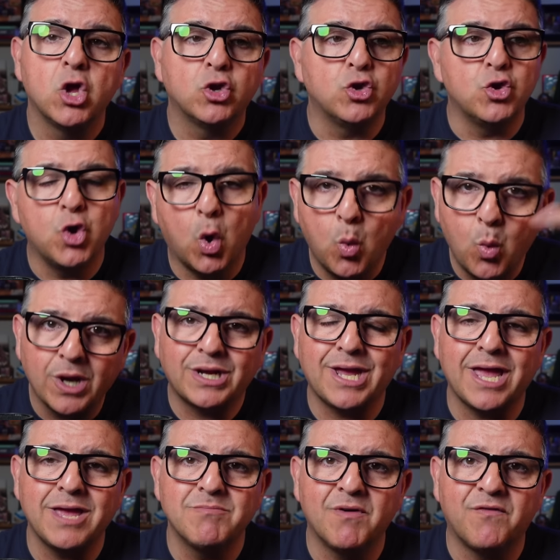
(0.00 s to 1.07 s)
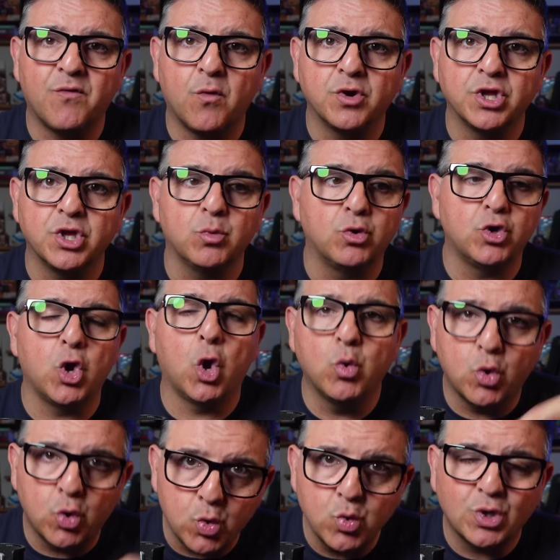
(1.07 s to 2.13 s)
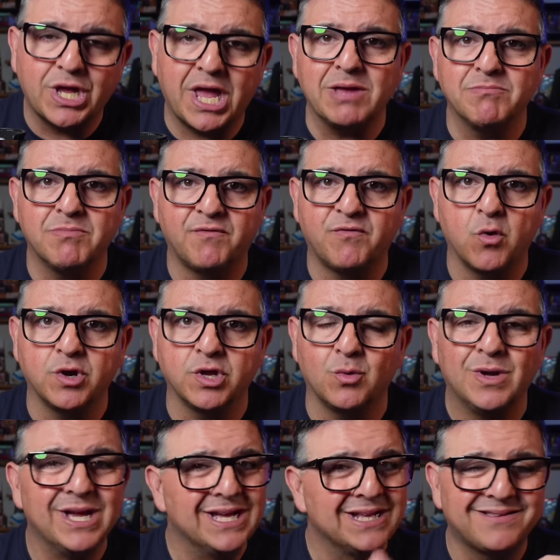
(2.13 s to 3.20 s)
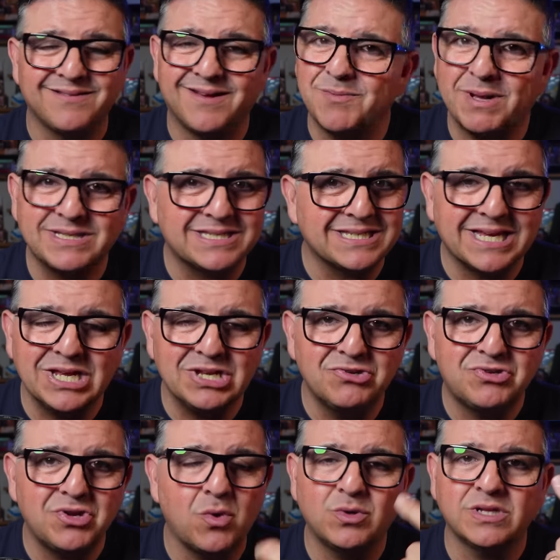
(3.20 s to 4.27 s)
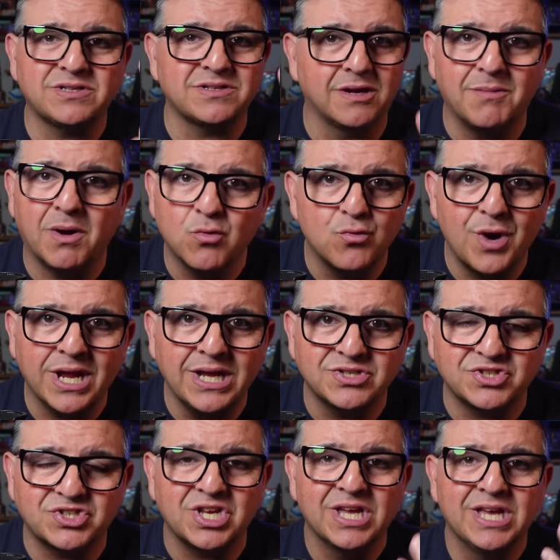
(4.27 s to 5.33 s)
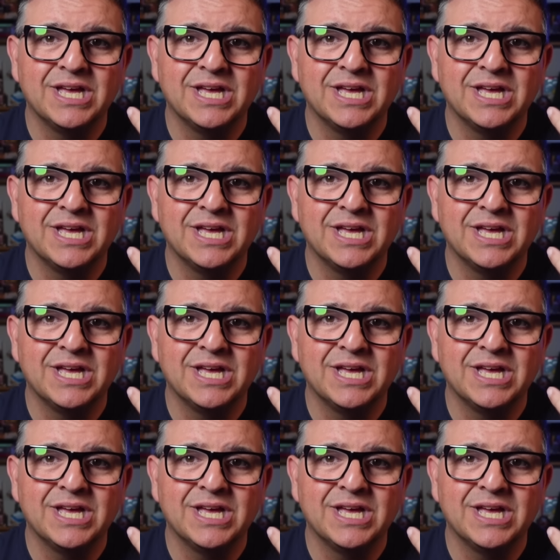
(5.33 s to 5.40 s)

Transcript: Know what came before you. Know who came before you. It's not about skin tone. It's not about race.